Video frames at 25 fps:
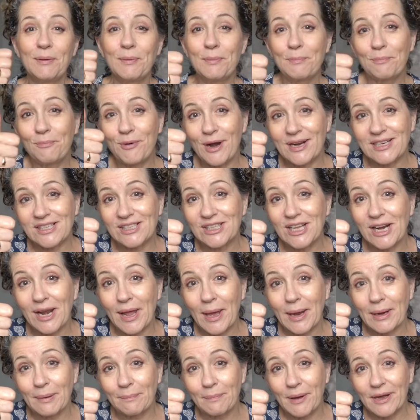press the
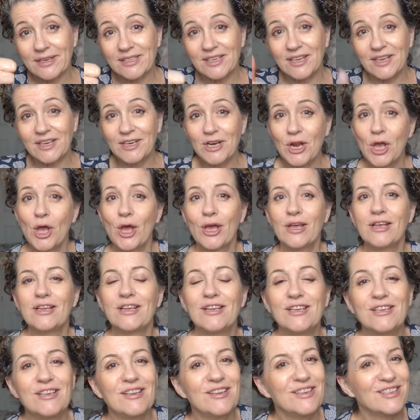like button,
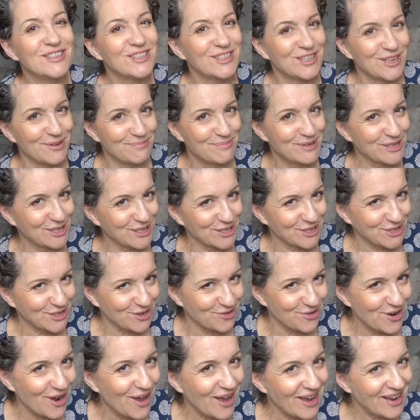
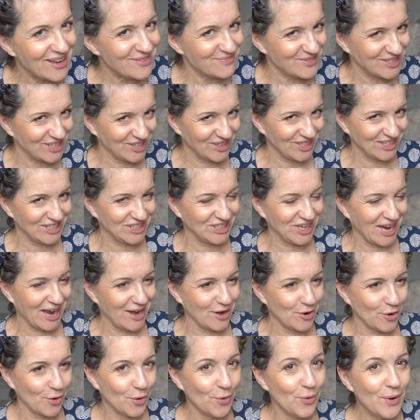subscribe to the
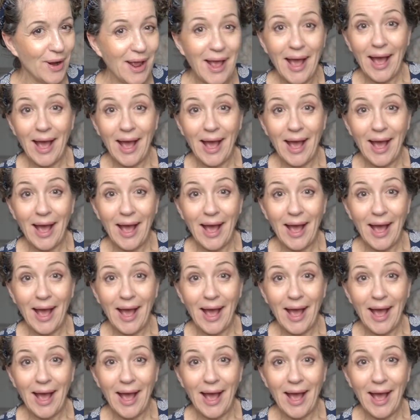channel,